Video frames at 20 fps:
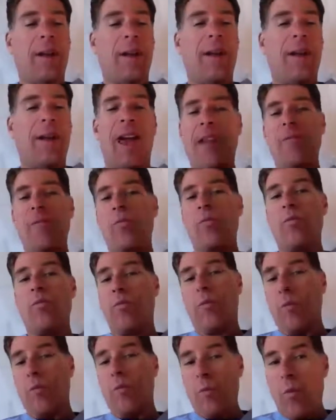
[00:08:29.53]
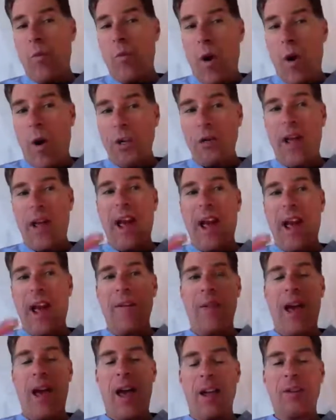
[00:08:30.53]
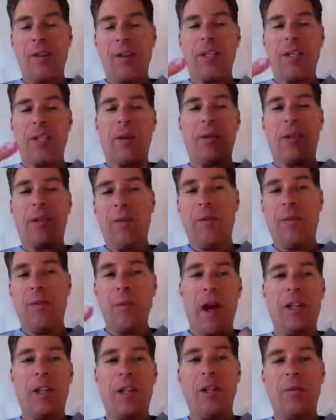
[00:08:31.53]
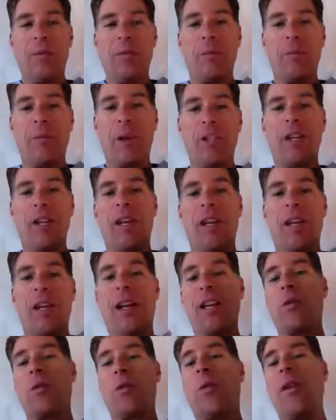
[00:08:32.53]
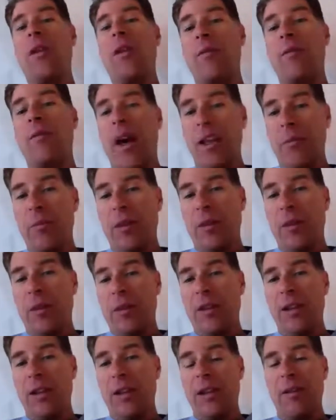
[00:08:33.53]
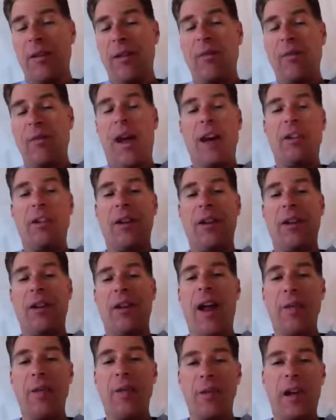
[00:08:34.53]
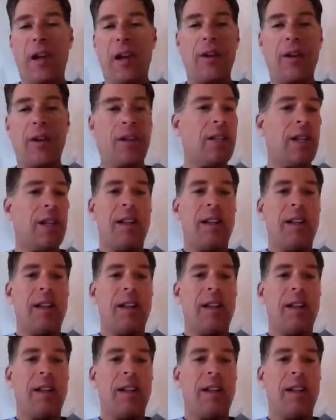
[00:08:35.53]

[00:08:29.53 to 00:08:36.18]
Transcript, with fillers: And once you have that, you set up this feedback loop in which it's quite valuable, in fact, to interact with others.